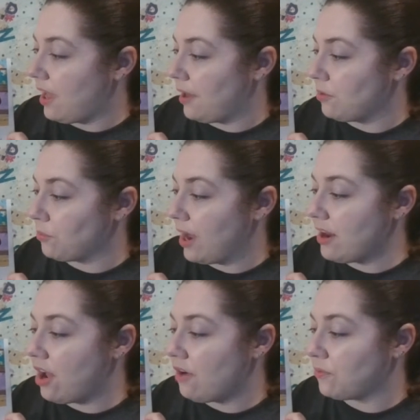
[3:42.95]
and
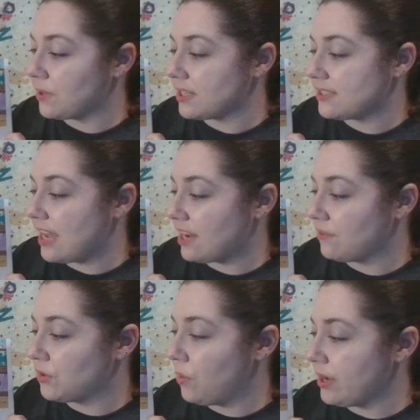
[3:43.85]
ran off with a sack
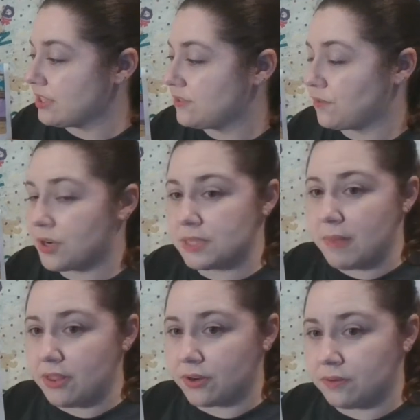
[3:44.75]
of coins for his
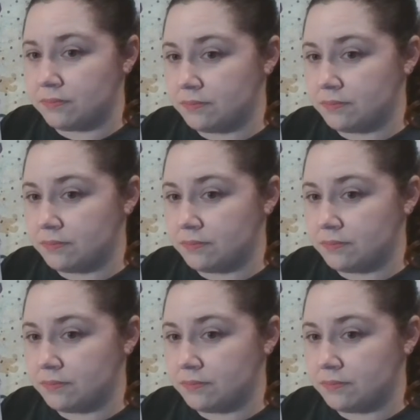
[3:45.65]
mother.